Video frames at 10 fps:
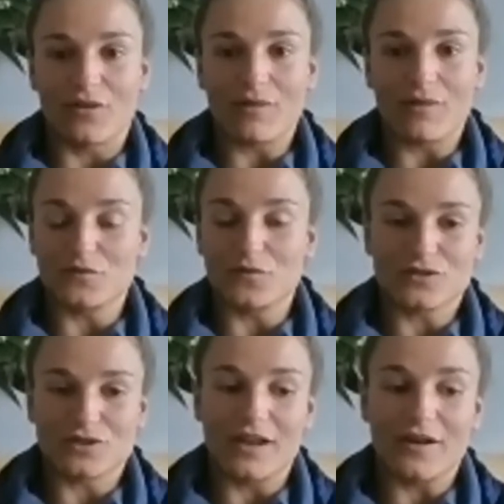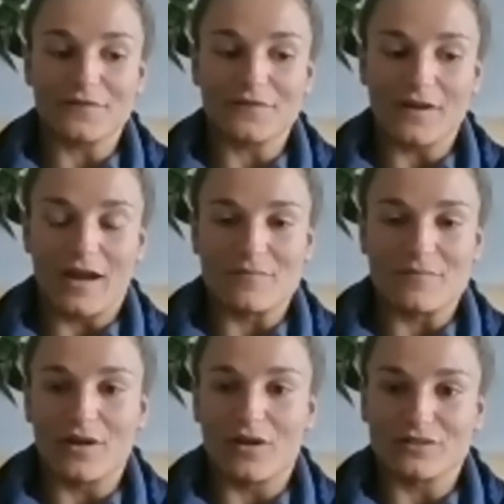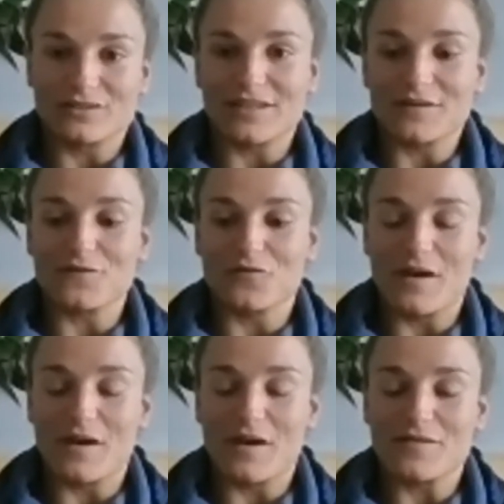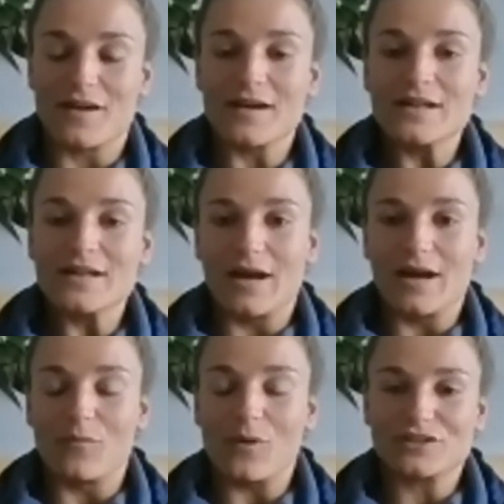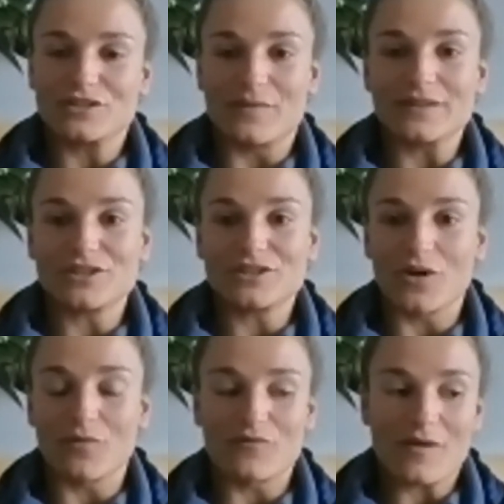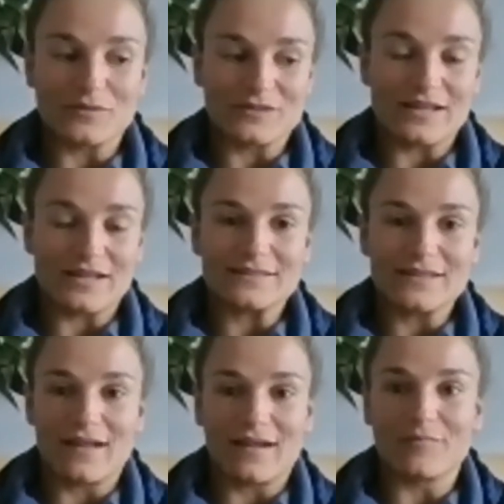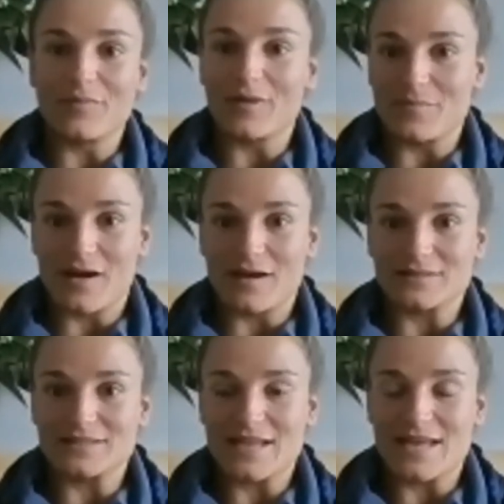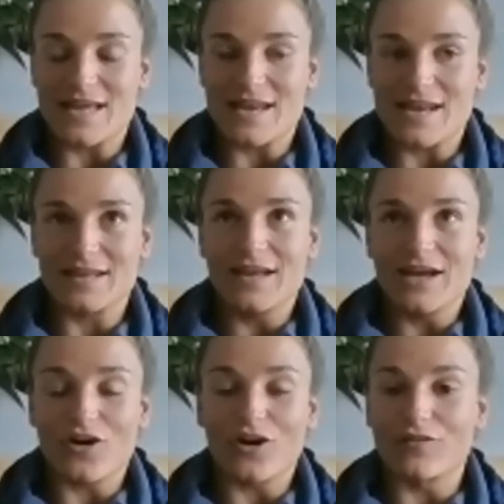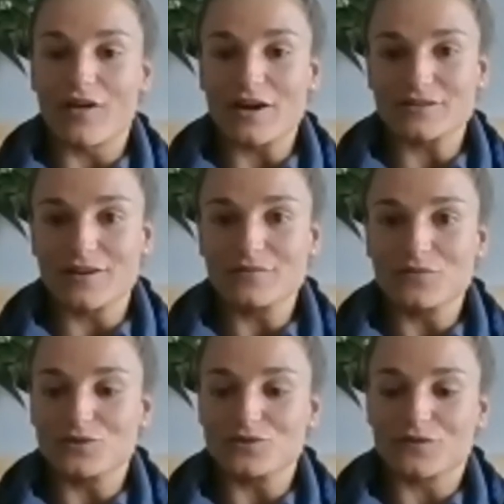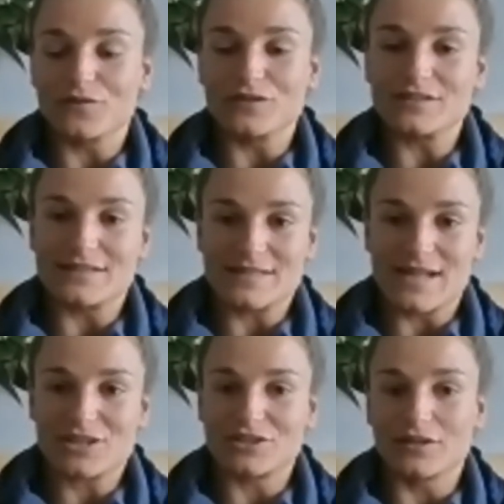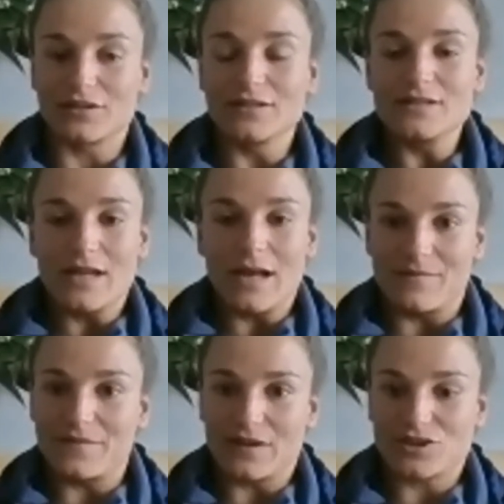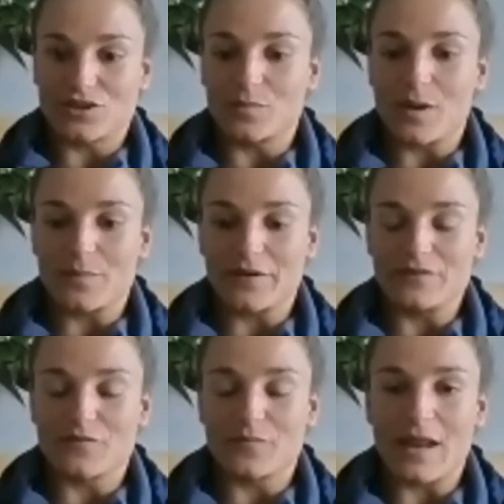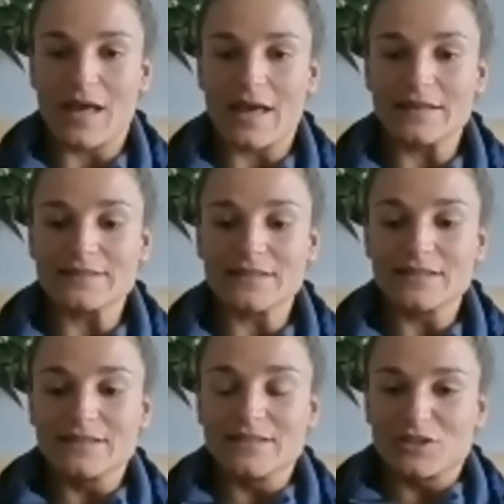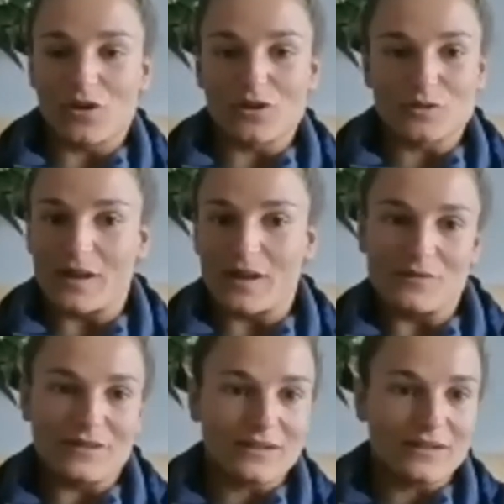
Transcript: I was fortunate enough, alongside a few of my other Welsh teammates, to go and represent Barbars in Colorado, which is the first international fixture the Barbarians have played. So I got to play with